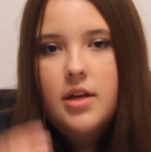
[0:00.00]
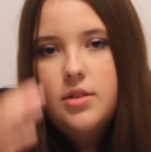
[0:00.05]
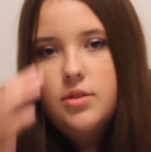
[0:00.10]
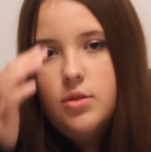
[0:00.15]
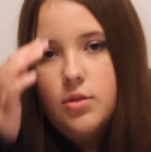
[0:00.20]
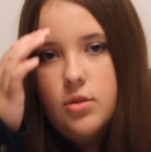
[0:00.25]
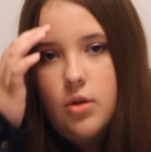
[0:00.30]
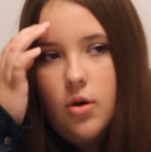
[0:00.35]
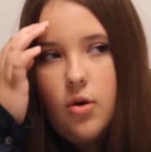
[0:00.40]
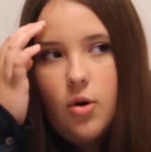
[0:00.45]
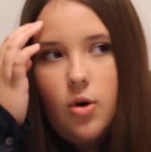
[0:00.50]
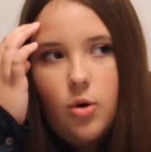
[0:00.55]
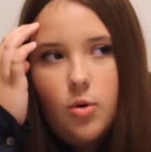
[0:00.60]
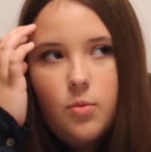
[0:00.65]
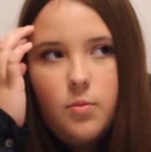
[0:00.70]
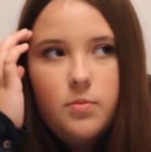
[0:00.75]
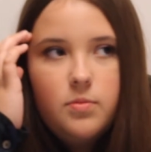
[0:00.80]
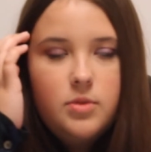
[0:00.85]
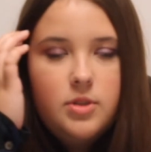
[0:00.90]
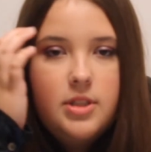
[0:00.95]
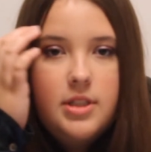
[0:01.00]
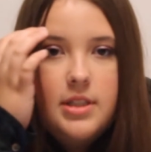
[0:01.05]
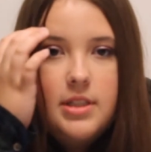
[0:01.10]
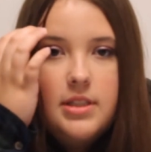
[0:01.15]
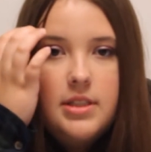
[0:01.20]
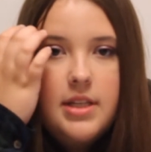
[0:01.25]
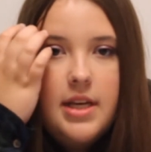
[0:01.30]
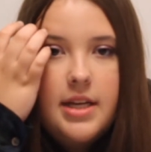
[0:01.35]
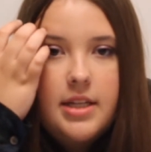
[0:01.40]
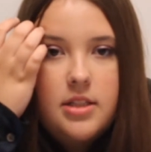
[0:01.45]
So
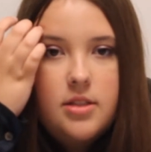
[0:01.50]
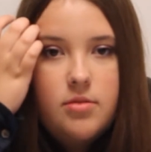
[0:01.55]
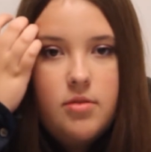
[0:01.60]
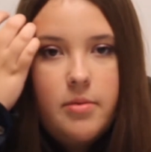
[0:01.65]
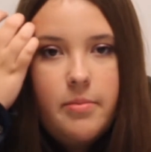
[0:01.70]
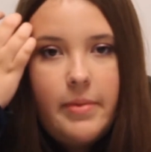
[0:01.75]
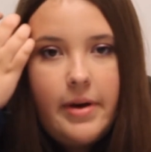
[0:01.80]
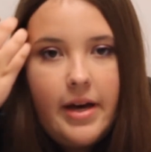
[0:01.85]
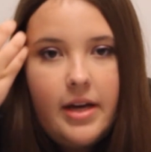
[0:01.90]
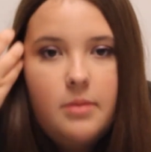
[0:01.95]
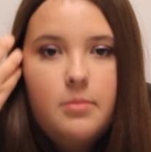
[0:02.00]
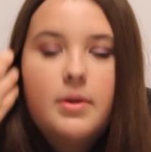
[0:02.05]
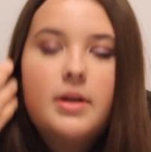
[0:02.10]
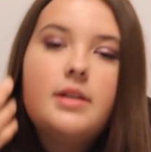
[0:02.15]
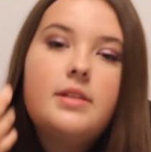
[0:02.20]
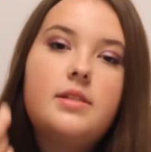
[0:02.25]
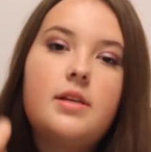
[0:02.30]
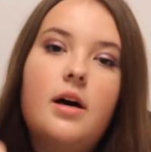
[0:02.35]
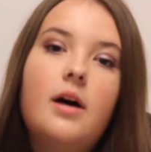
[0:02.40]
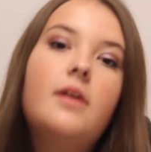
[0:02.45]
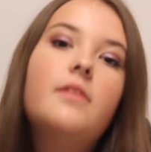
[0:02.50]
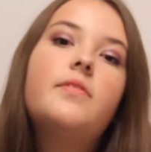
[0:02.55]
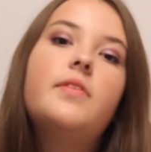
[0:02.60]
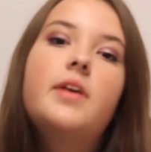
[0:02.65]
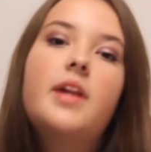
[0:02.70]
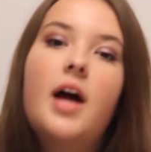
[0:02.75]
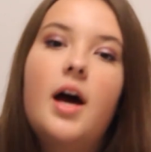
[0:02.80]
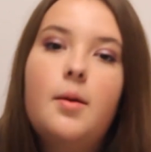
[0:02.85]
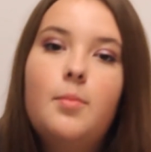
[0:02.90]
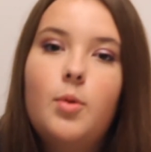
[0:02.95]
just like to remind myself
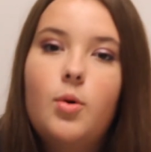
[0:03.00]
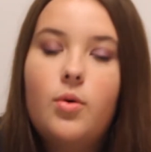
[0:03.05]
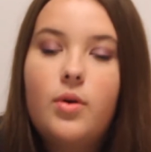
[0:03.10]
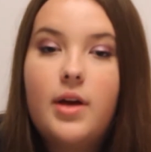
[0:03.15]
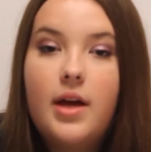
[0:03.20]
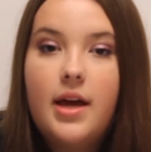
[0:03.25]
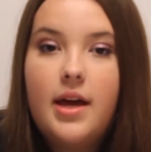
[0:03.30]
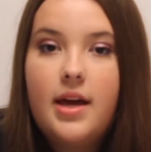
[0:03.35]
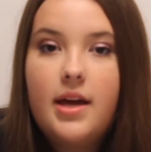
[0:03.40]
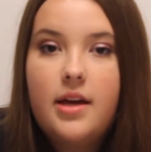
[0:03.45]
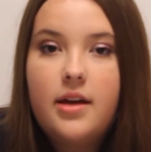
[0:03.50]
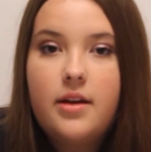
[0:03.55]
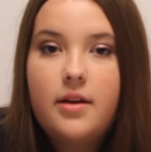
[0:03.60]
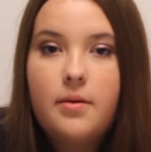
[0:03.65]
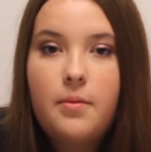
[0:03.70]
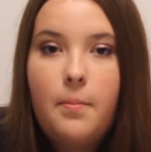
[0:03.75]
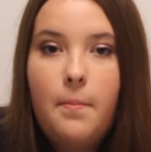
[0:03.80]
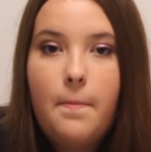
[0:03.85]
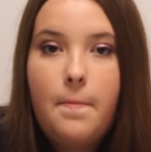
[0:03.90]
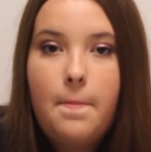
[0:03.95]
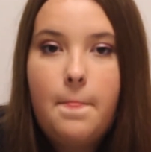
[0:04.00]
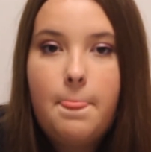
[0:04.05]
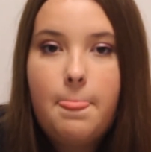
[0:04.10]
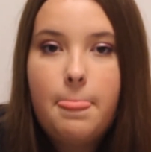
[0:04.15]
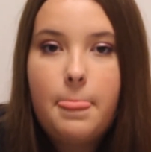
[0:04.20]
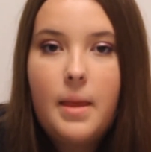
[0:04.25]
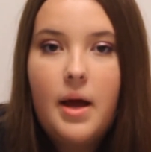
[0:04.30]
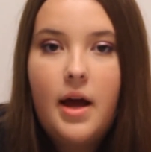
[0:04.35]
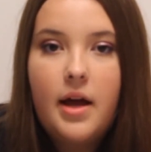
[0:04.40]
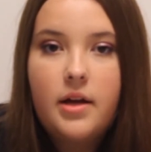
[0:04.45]
that I'm okay,
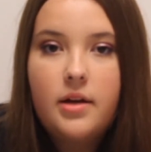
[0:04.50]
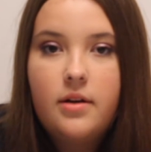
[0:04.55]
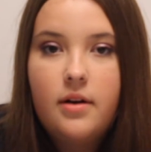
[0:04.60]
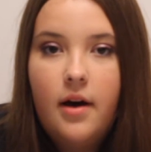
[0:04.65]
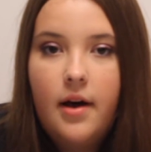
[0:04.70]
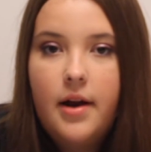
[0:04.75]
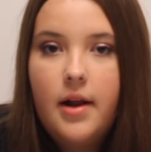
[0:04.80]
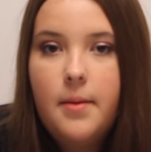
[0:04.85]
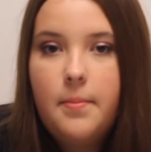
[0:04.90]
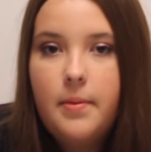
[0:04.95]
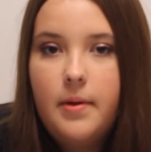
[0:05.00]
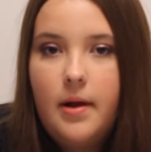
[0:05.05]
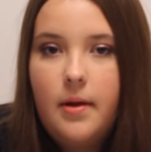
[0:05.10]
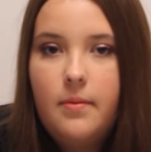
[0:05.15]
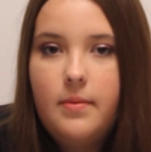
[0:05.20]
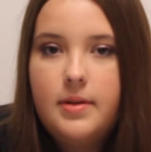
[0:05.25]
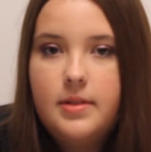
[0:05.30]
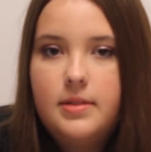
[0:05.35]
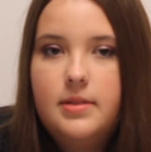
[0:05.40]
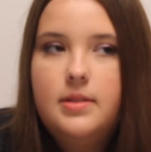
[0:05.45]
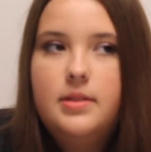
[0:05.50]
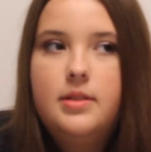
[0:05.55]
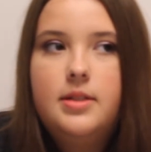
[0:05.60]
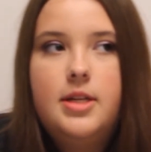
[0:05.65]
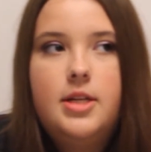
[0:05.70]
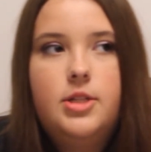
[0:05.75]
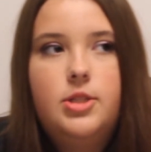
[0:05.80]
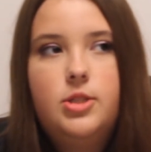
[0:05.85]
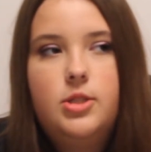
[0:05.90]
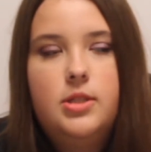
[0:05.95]
I got up and I went to the
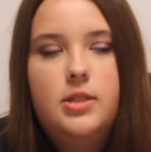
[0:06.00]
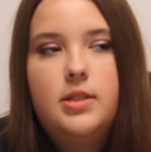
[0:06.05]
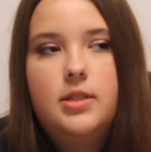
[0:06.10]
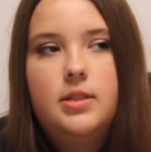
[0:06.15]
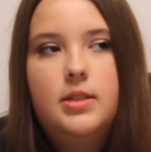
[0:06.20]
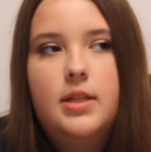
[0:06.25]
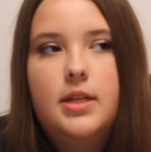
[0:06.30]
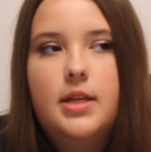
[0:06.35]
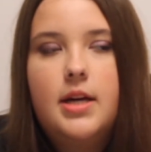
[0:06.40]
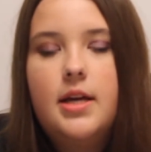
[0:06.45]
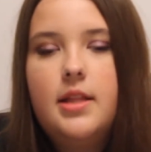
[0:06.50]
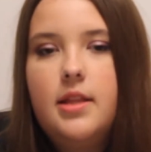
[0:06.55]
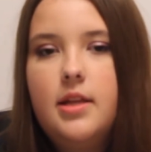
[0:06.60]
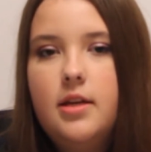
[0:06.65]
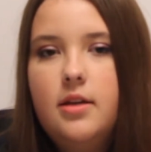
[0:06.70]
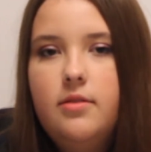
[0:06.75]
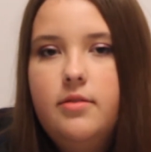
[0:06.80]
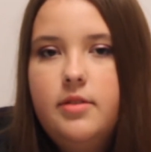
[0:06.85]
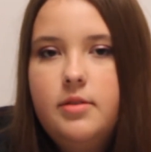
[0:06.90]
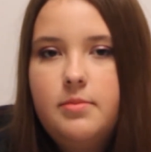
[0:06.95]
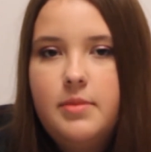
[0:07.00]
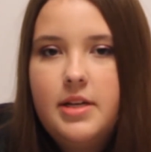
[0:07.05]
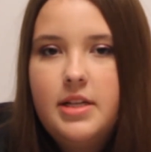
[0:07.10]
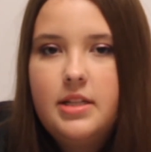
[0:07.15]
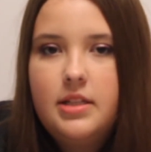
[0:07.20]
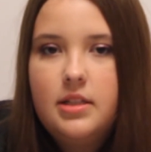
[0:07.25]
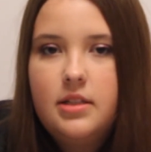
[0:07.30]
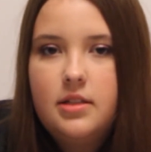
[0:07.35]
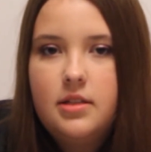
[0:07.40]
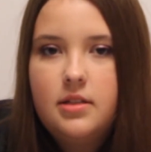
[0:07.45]
kitchen, and like I think it was
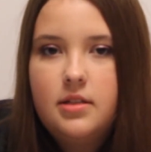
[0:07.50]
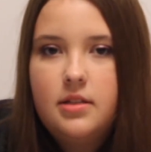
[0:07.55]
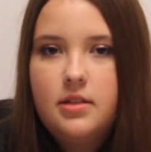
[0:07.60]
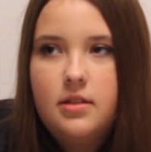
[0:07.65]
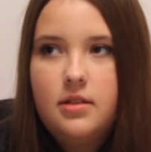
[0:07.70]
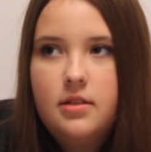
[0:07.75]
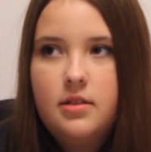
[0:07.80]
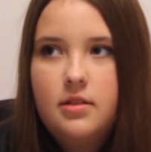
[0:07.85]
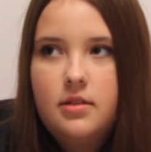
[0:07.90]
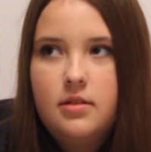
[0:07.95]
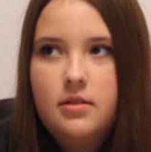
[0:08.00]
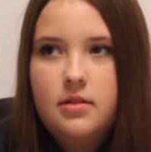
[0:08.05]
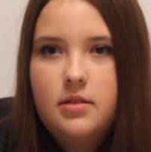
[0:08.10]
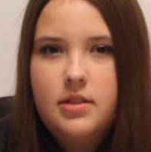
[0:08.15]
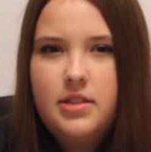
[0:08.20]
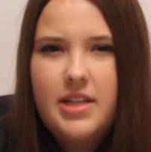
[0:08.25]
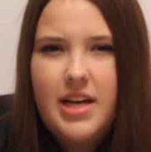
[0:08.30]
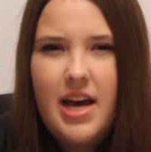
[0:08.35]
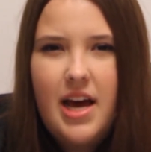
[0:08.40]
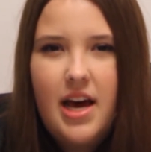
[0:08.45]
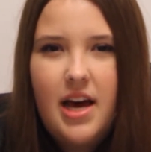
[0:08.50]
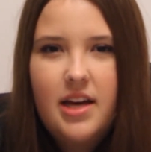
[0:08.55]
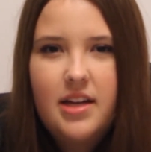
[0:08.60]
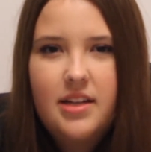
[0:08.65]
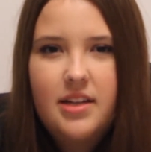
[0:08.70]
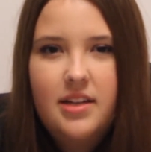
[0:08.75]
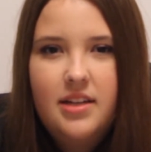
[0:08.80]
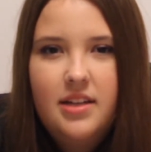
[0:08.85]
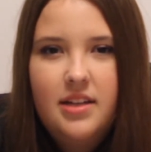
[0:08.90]
my dad.